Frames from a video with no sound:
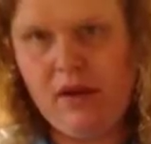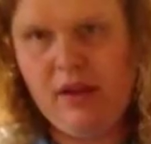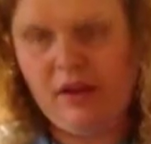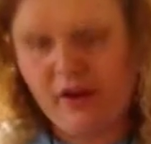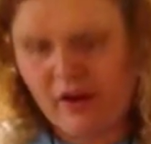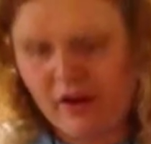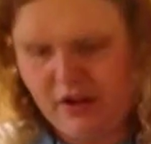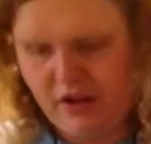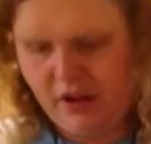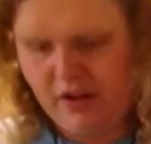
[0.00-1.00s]
Then you're going to
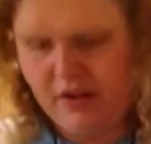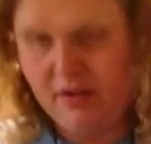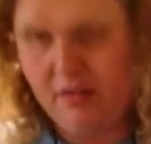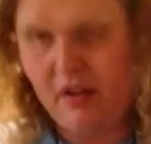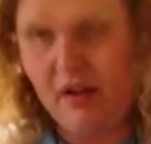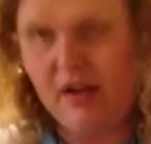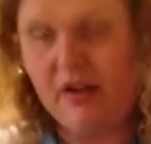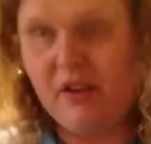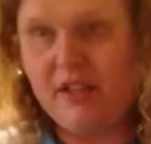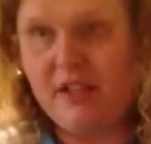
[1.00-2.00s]
go pluck
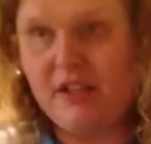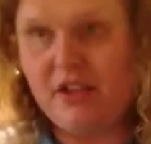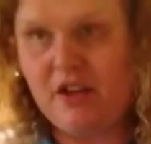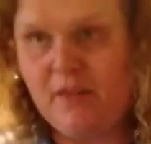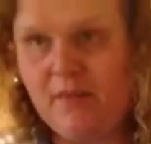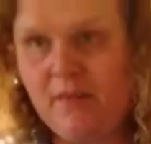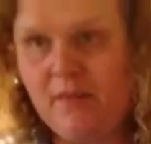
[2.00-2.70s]
on the C sharp,